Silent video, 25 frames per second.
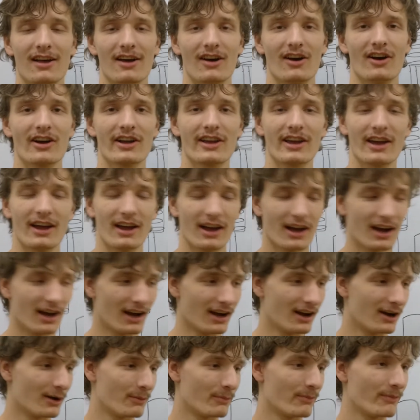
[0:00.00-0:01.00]
Okay,
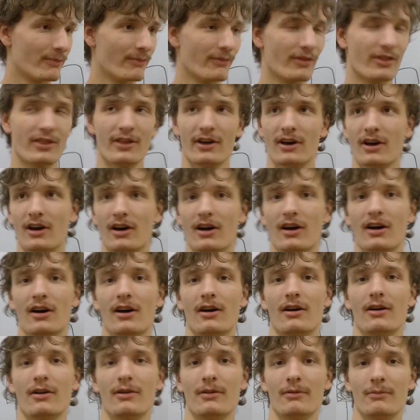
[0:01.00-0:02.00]

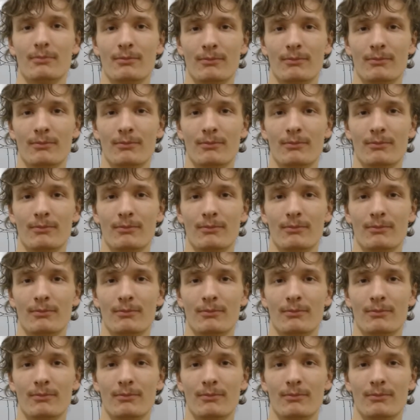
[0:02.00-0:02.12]
the